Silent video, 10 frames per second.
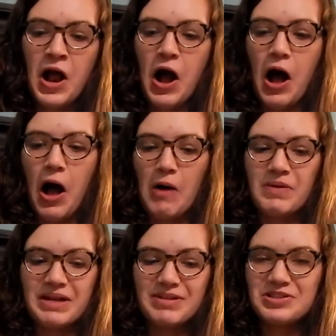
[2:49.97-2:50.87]
And
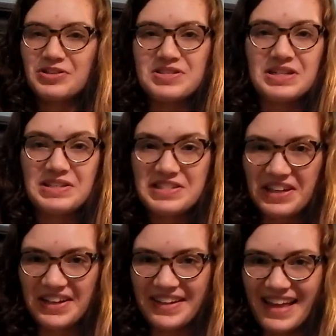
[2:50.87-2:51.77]
I'm interested in
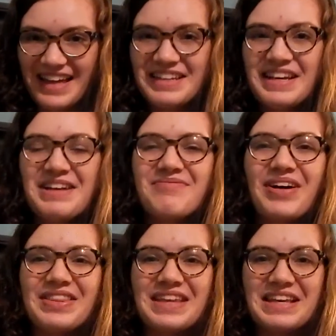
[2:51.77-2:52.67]
studying that.
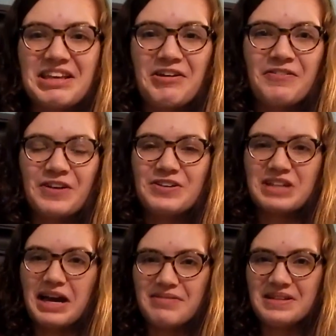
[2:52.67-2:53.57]
But thank you for your
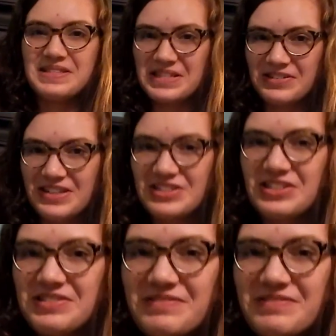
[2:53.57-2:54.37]
time and consideration.